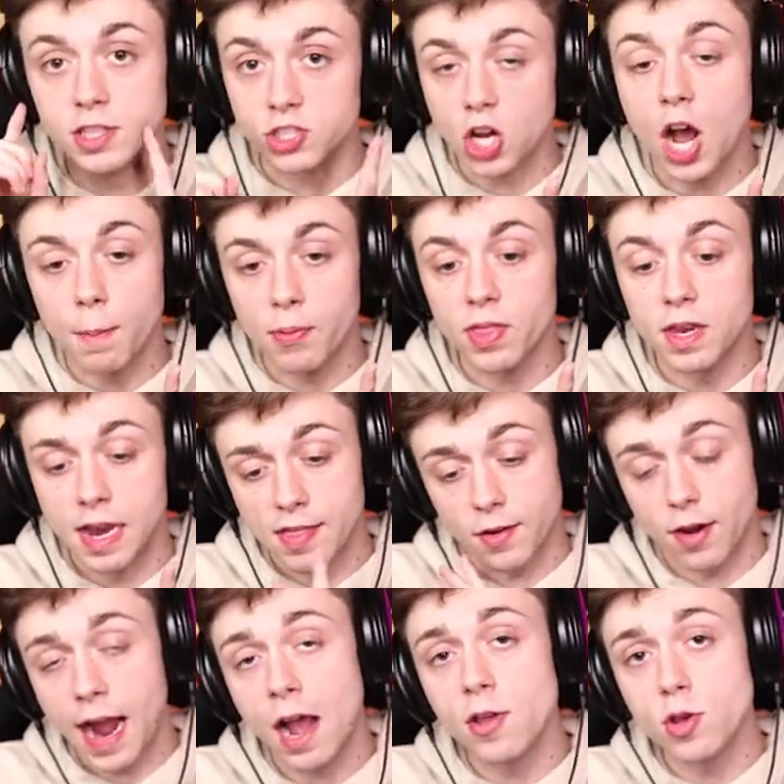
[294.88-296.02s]
the top of the nether.
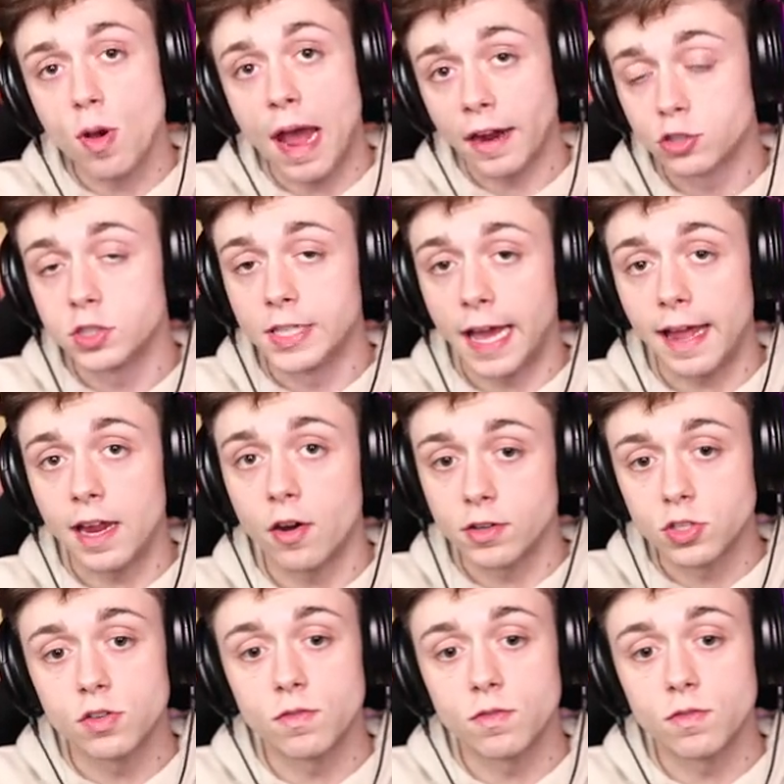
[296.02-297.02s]
How you actually get here in